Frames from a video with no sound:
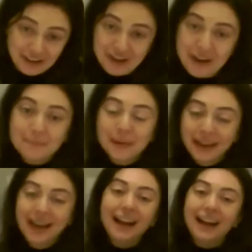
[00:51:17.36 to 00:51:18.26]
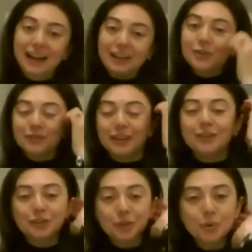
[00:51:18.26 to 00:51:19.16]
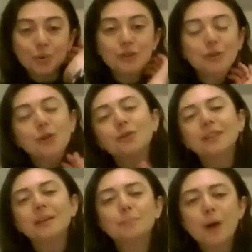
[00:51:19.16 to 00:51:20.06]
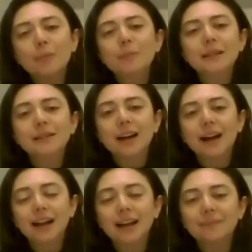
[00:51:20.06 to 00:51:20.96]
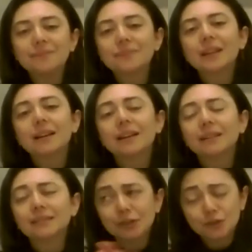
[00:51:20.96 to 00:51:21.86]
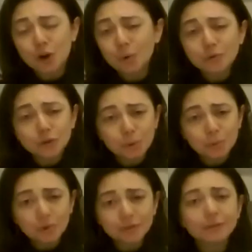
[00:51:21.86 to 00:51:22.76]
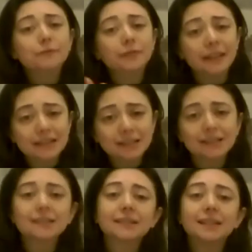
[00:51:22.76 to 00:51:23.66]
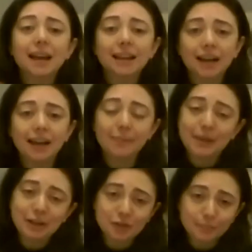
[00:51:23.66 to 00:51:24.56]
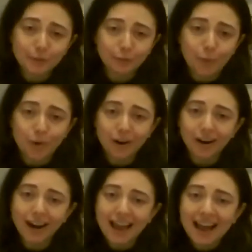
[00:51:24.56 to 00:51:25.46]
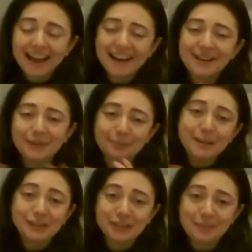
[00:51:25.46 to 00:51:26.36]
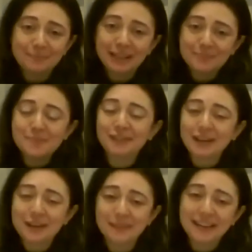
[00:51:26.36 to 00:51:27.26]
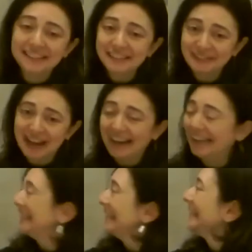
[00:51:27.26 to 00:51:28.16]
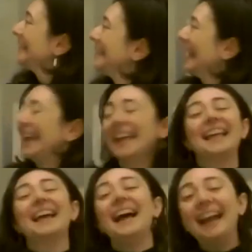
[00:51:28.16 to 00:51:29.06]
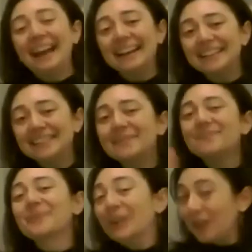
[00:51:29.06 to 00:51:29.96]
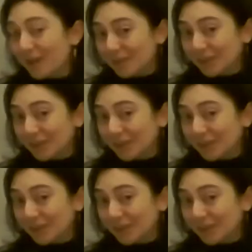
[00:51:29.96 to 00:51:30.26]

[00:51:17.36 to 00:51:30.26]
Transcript: shape using probably stone tools, flints, like I mentioned before, would be shaped into that. Okay. And along with